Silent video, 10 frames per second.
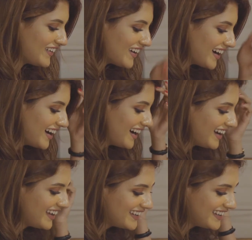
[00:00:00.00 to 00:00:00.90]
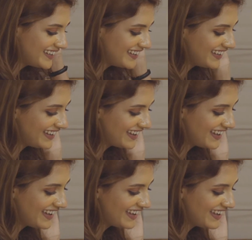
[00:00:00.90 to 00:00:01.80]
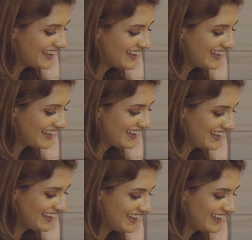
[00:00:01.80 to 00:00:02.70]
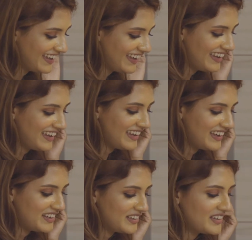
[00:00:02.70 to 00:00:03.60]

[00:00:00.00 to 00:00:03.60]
(silent)